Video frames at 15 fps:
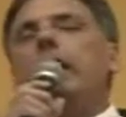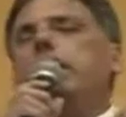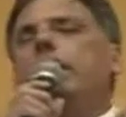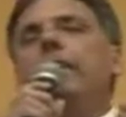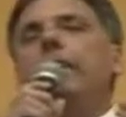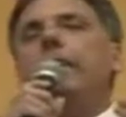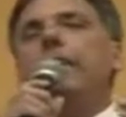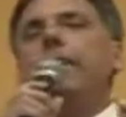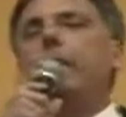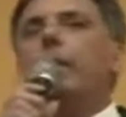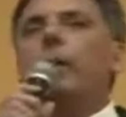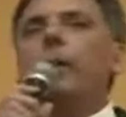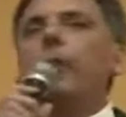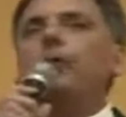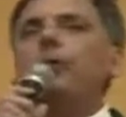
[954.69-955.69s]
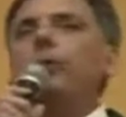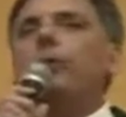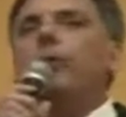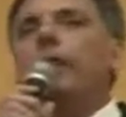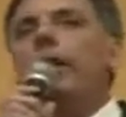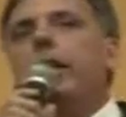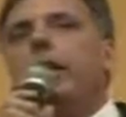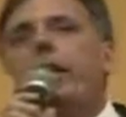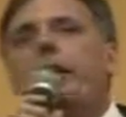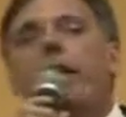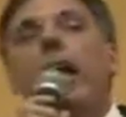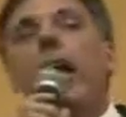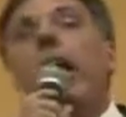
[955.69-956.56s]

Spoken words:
He's been there for 22 years,